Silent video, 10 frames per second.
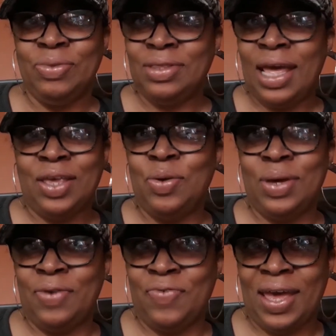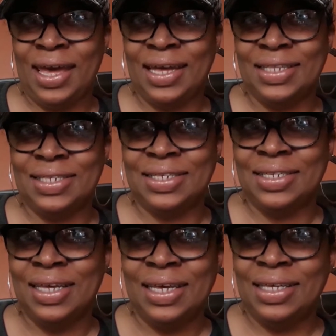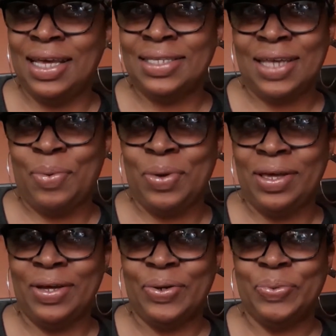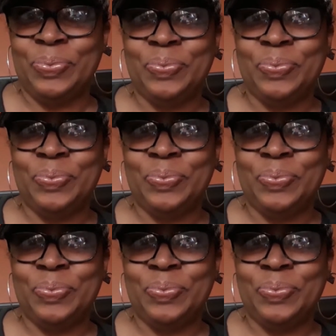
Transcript: Thank you in advance. Yes, I will.